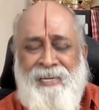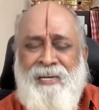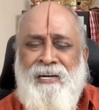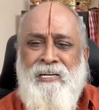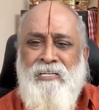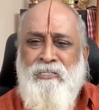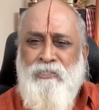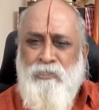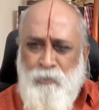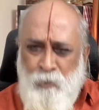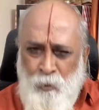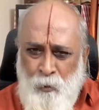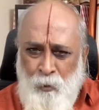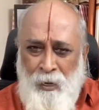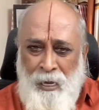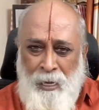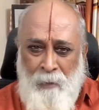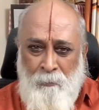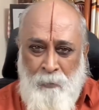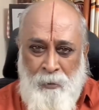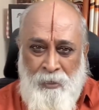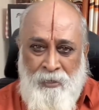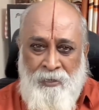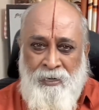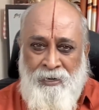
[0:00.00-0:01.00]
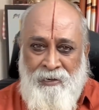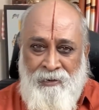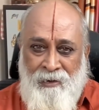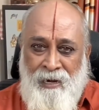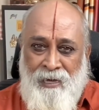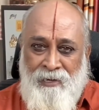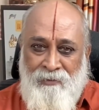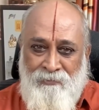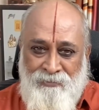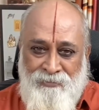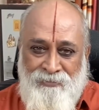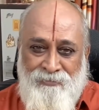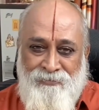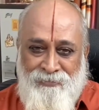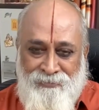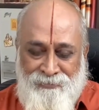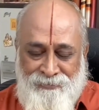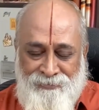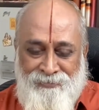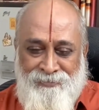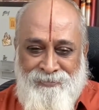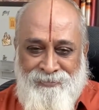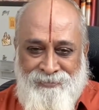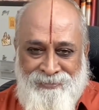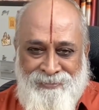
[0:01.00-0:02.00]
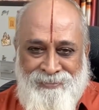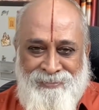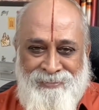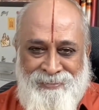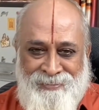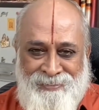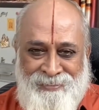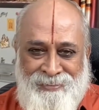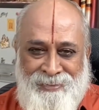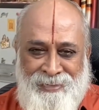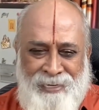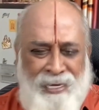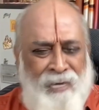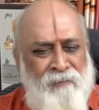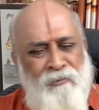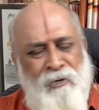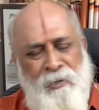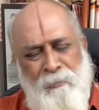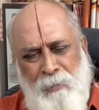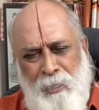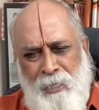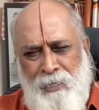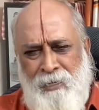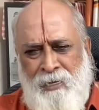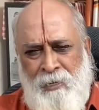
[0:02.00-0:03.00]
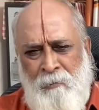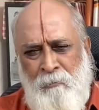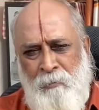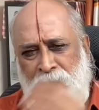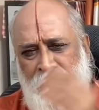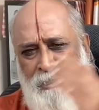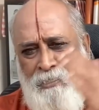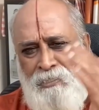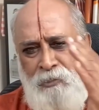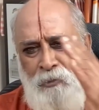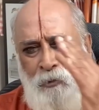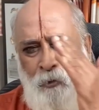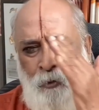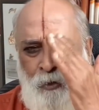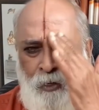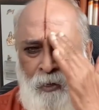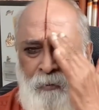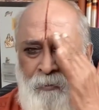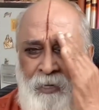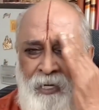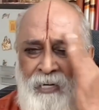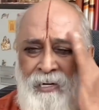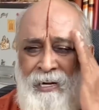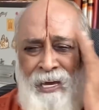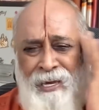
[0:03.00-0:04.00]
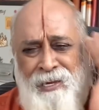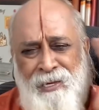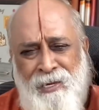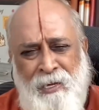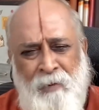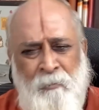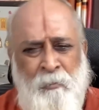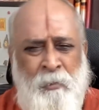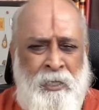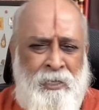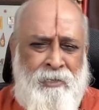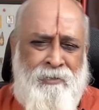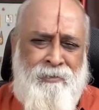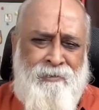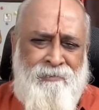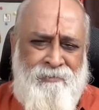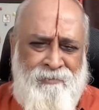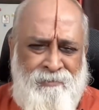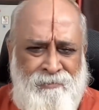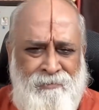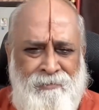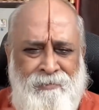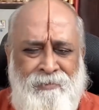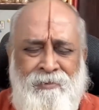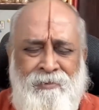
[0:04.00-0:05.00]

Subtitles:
Errors do happen in life. Everybody commits. You commit, I commit.